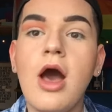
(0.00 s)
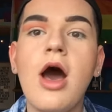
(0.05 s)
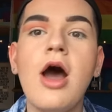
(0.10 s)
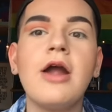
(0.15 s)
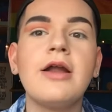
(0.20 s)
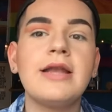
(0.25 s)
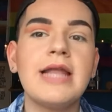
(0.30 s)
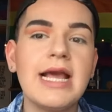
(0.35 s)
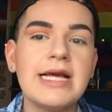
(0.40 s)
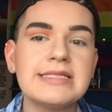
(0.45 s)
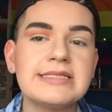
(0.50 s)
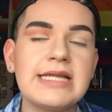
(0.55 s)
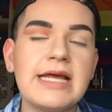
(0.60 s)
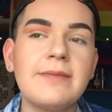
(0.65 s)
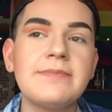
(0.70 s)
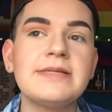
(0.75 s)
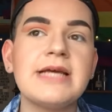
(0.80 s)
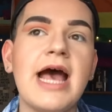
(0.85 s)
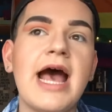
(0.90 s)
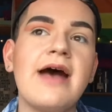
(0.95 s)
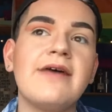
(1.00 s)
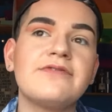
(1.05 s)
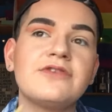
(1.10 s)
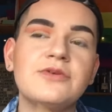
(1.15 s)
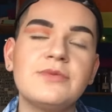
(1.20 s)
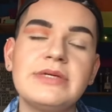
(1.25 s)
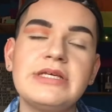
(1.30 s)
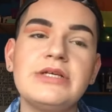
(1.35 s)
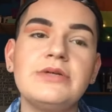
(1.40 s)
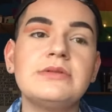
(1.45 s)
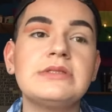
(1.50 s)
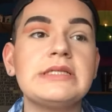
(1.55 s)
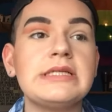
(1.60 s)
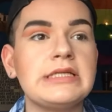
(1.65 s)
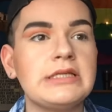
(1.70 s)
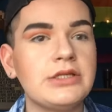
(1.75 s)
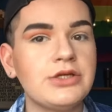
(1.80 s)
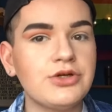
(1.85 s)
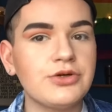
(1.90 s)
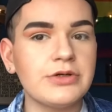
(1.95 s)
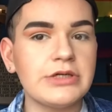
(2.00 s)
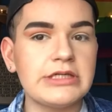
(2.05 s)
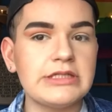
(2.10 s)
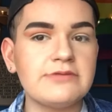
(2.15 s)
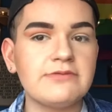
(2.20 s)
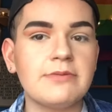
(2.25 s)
Our next step, after we used In the Crease